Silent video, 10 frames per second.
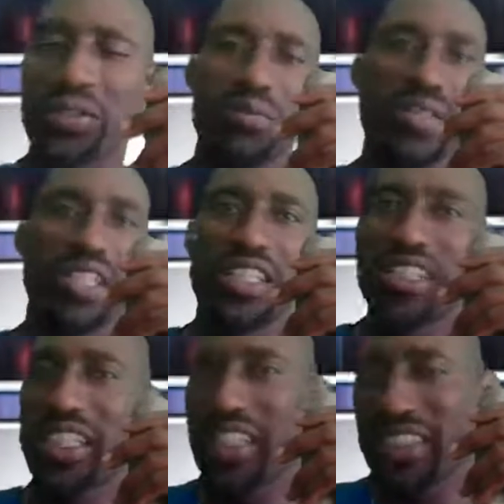We need to
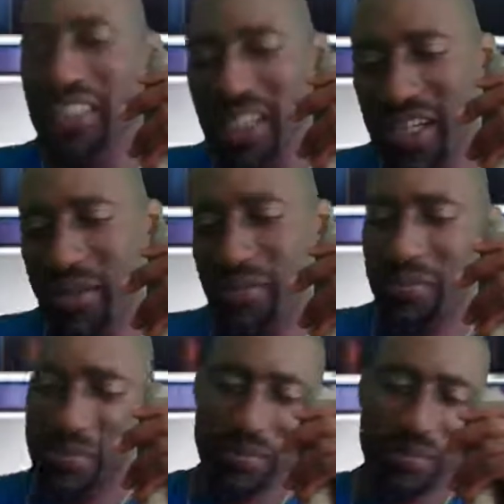change it up.
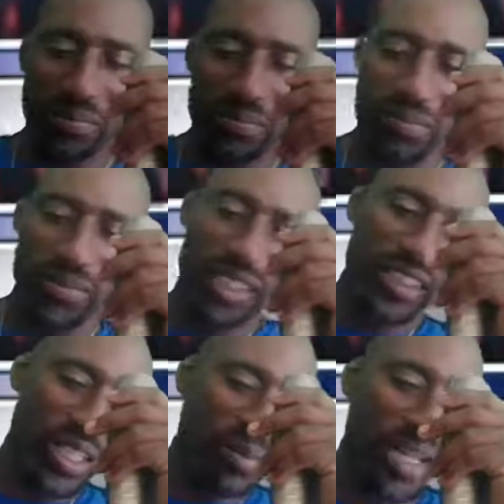But let's
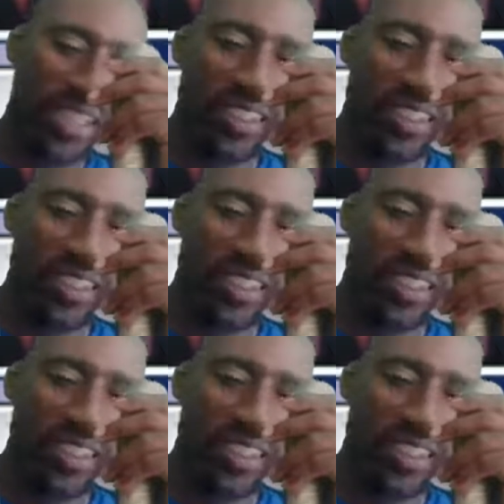get back to